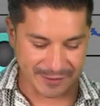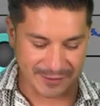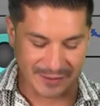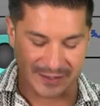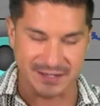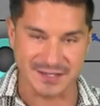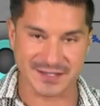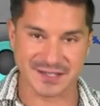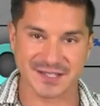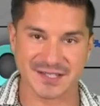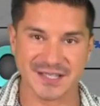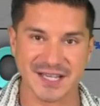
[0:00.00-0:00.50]

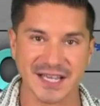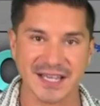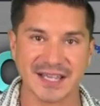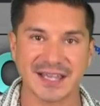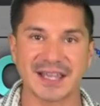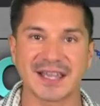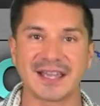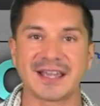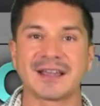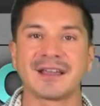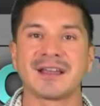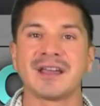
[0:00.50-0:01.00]
is
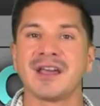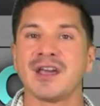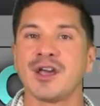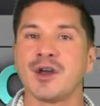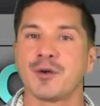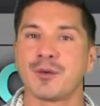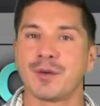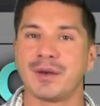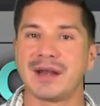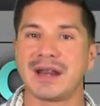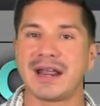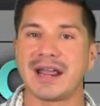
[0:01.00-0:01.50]
sinking.
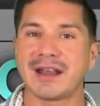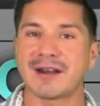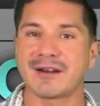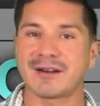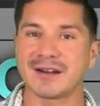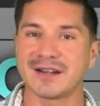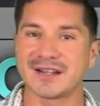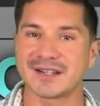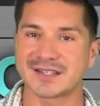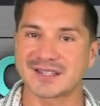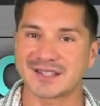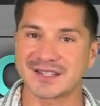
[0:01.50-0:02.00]
When air
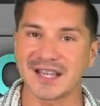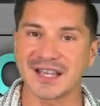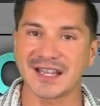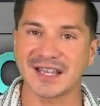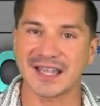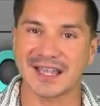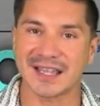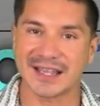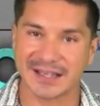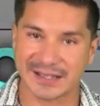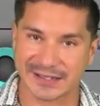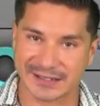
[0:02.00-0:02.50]
is
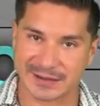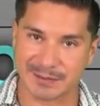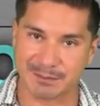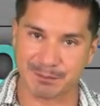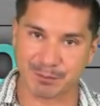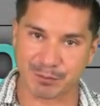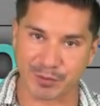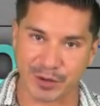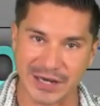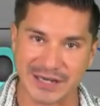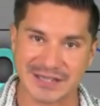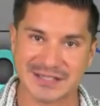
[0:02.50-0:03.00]
sinking, it
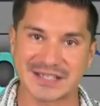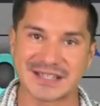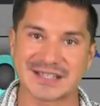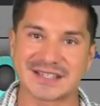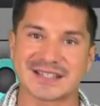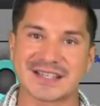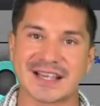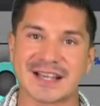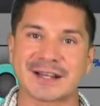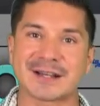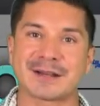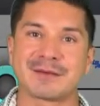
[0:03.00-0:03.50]
compresses.
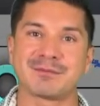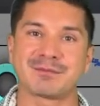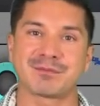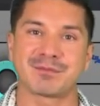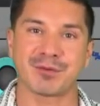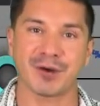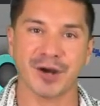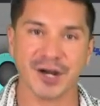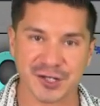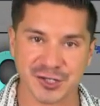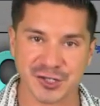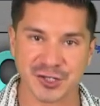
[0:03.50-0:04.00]
That
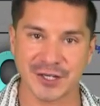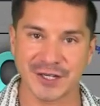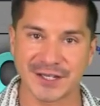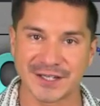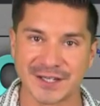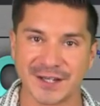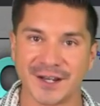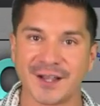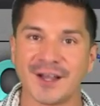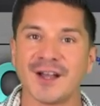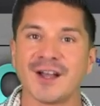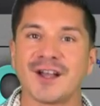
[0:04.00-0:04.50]

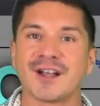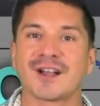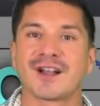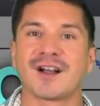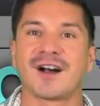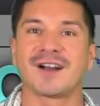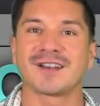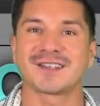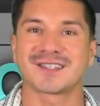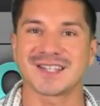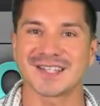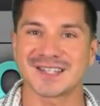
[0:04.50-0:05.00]
compression
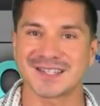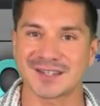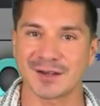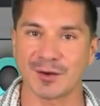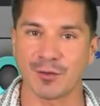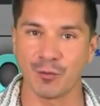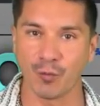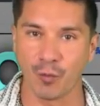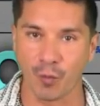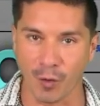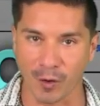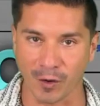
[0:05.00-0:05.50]
causes
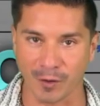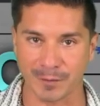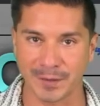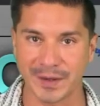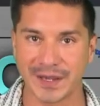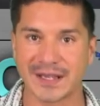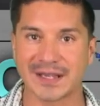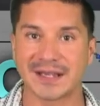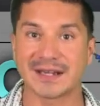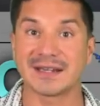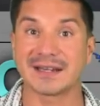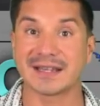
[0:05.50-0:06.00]

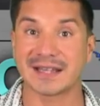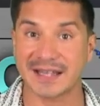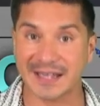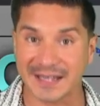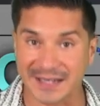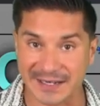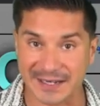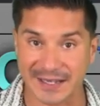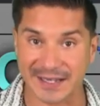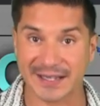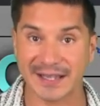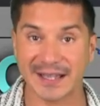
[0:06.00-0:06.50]
warming and
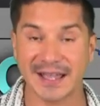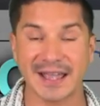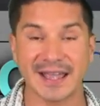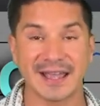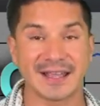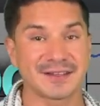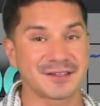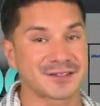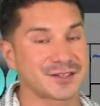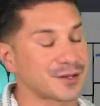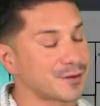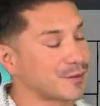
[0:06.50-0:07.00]
heating,
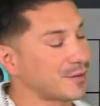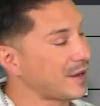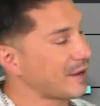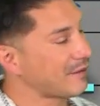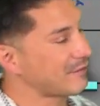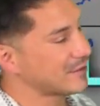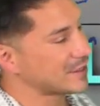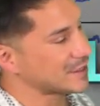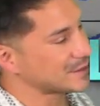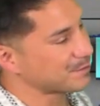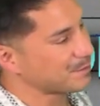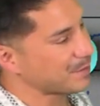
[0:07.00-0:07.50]
and so we have
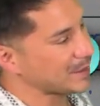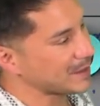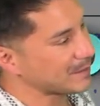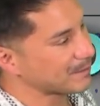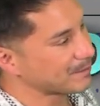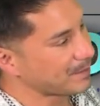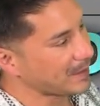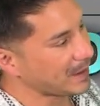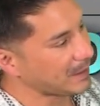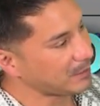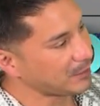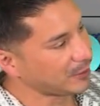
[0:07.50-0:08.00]
this big
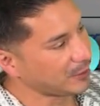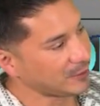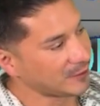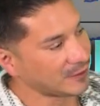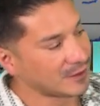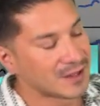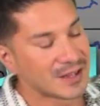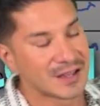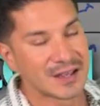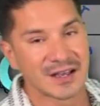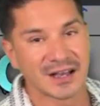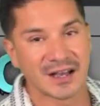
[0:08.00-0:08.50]
bubble
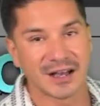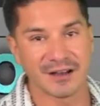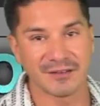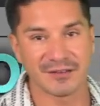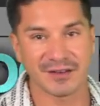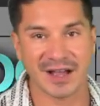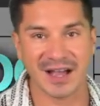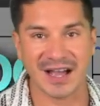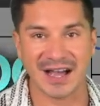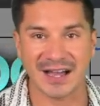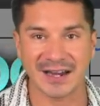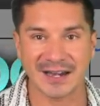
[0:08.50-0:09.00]
of
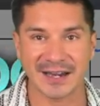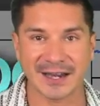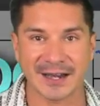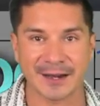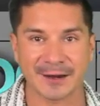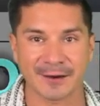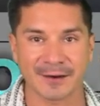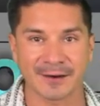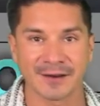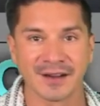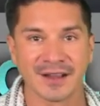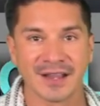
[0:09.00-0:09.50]
hot
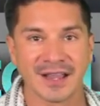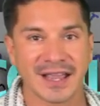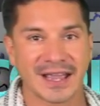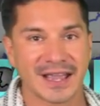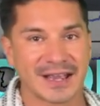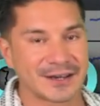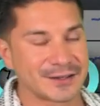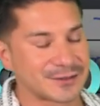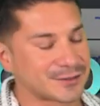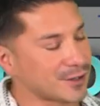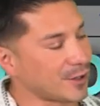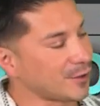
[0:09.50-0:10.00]
air,
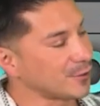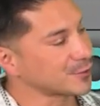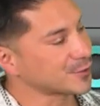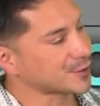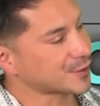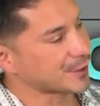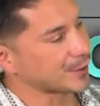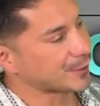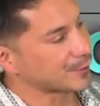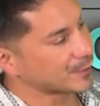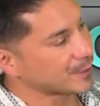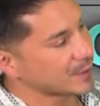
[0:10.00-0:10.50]
and it's
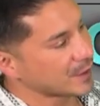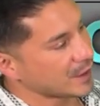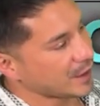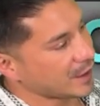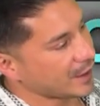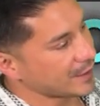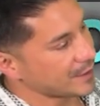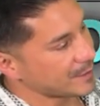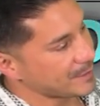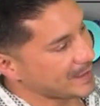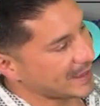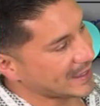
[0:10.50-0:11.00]
also
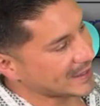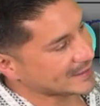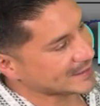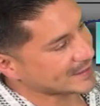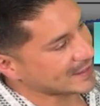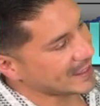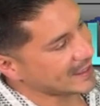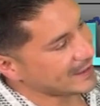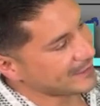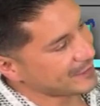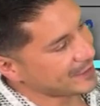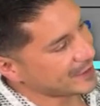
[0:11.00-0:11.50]
on the back
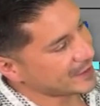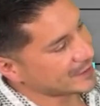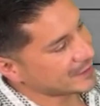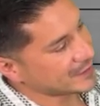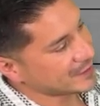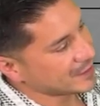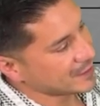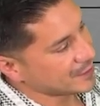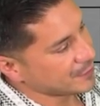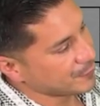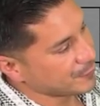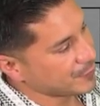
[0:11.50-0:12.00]
side of it
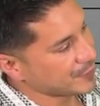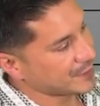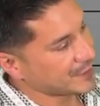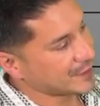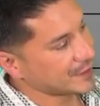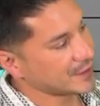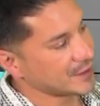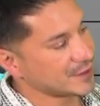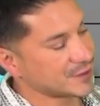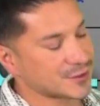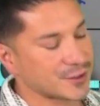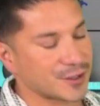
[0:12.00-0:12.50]
with
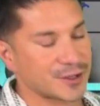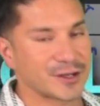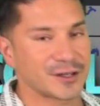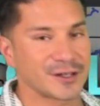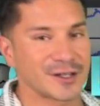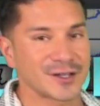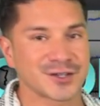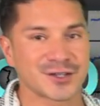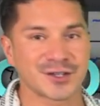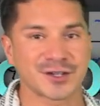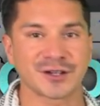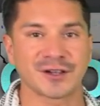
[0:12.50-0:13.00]
the
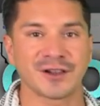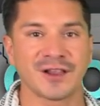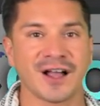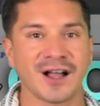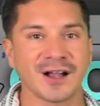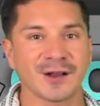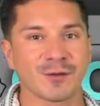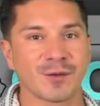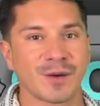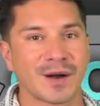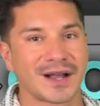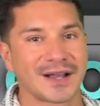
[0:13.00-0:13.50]
circulation
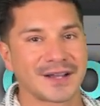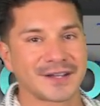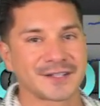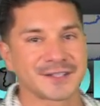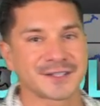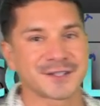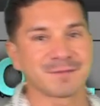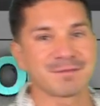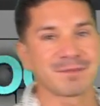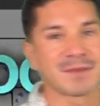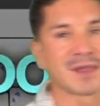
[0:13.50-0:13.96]
clockwise,